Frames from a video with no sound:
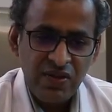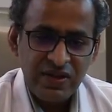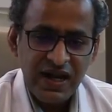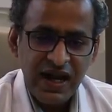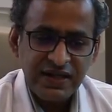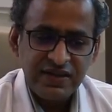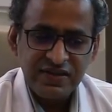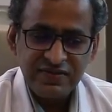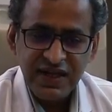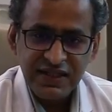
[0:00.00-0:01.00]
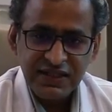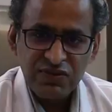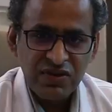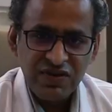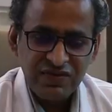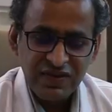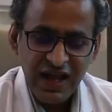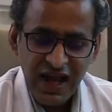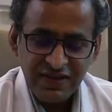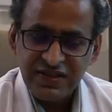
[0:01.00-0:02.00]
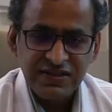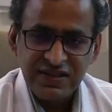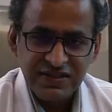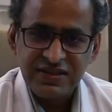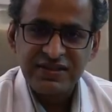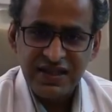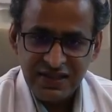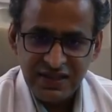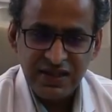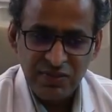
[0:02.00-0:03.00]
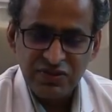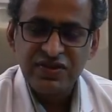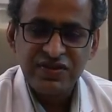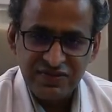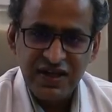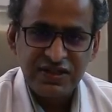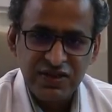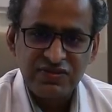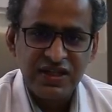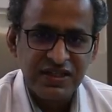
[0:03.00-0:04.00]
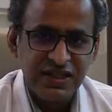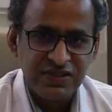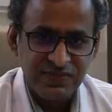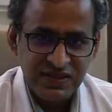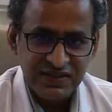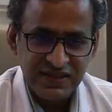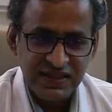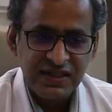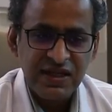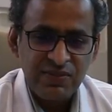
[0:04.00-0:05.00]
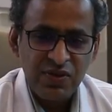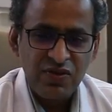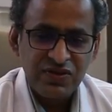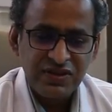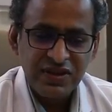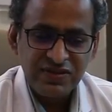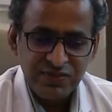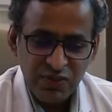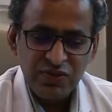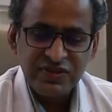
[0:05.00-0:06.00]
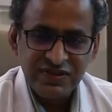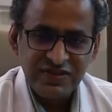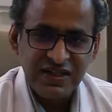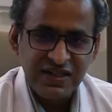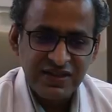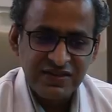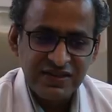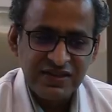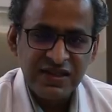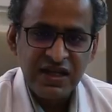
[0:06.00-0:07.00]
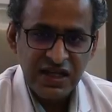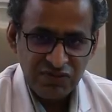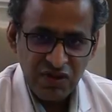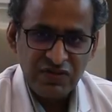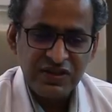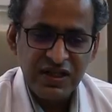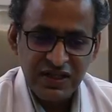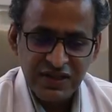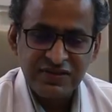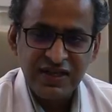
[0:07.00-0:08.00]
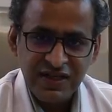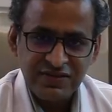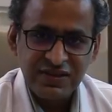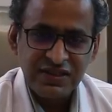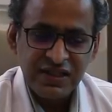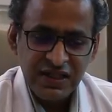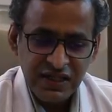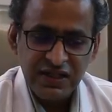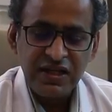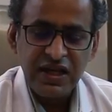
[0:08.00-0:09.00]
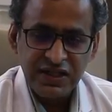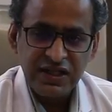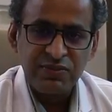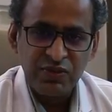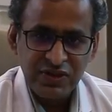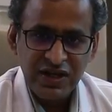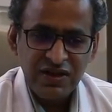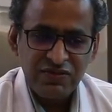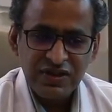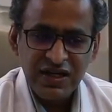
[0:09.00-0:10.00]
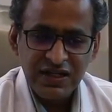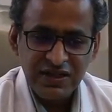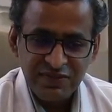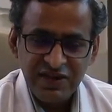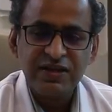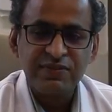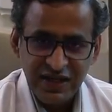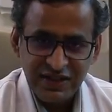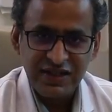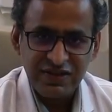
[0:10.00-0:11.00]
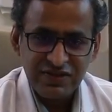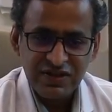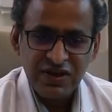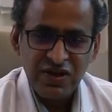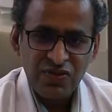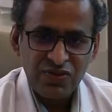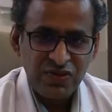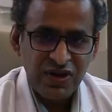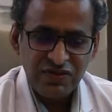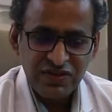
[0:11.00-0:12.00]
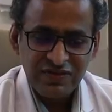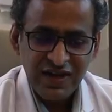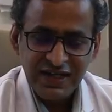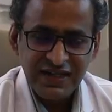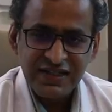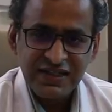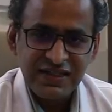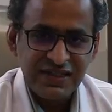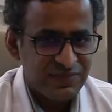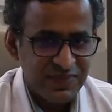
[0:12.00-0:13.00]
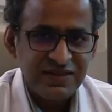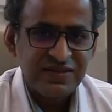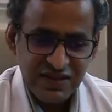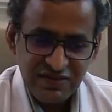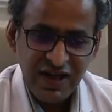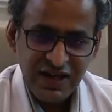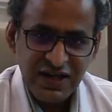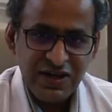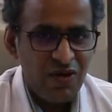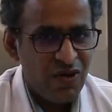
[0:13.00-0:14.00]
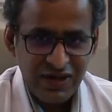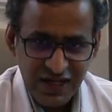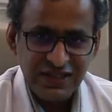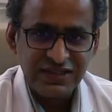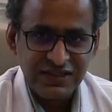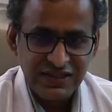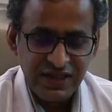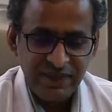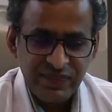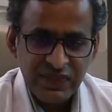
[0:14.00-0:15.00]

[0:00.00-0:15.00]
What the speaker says: Okay, and the severity of cough as such doesn't tell about the severity of the illness per se, because in the more severe illnesses involving the lungs as such, like in pneumonia, we get a very mild cough. So cough severity means ki viral or allergic thing.